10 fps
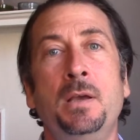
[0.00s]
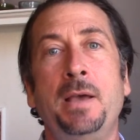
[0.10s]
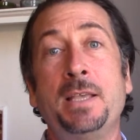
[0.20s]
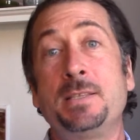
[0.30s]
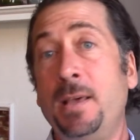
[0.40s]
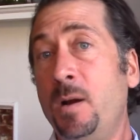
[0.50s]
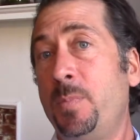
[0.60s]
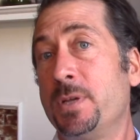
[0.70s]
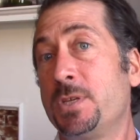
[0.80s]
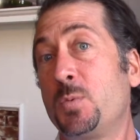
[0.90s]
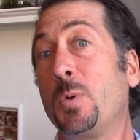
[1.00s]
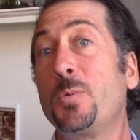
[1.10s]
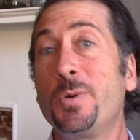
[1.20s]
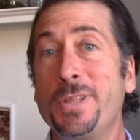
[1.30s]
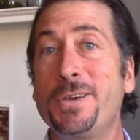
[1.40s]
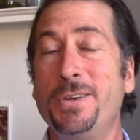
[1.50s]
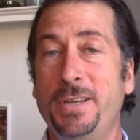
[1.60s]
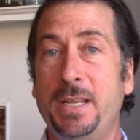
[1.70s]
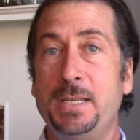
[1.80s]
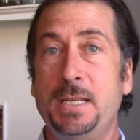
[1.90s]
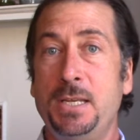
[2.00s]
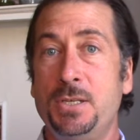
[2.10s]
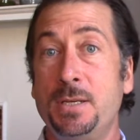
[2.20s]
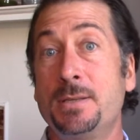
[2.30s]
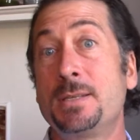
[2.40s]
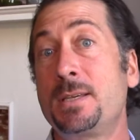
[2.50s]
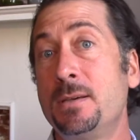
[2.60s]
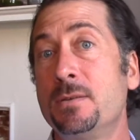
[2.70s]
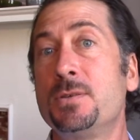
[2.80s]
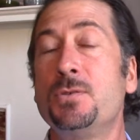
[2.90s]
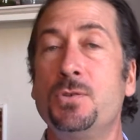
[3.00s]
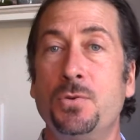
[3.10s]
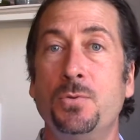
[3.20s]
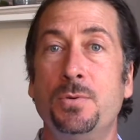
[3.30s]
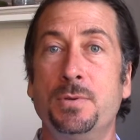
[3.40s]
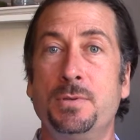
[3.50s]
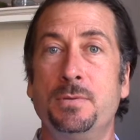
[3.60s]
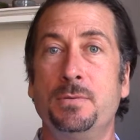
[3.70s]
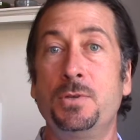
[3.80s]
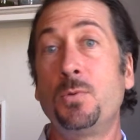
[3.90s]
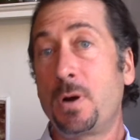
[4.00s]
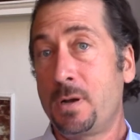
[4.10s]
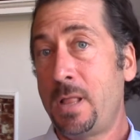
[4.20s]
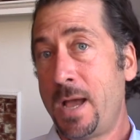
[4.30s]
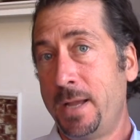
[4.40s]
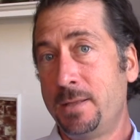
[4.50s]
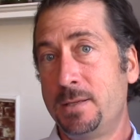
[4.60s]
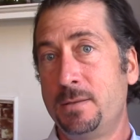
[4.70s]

As therapists, we're really good at teaching skills and tools to our clients,